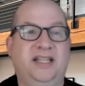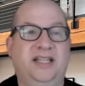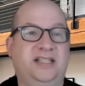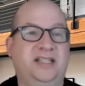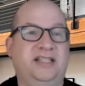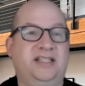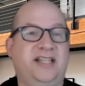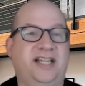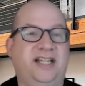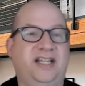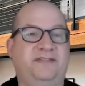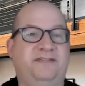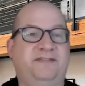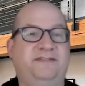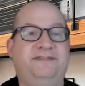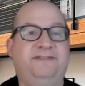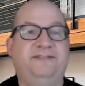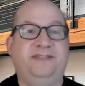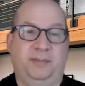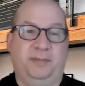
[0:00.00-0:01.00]
This is like
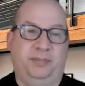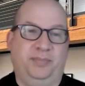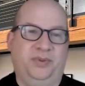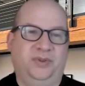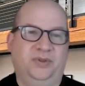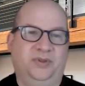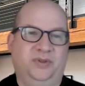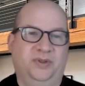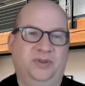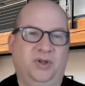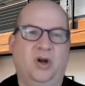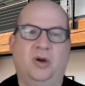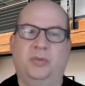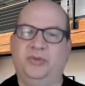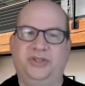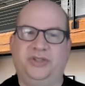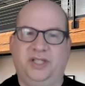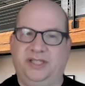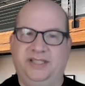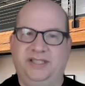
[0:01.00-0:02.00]
a flip
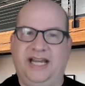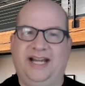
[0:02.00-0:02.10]
almost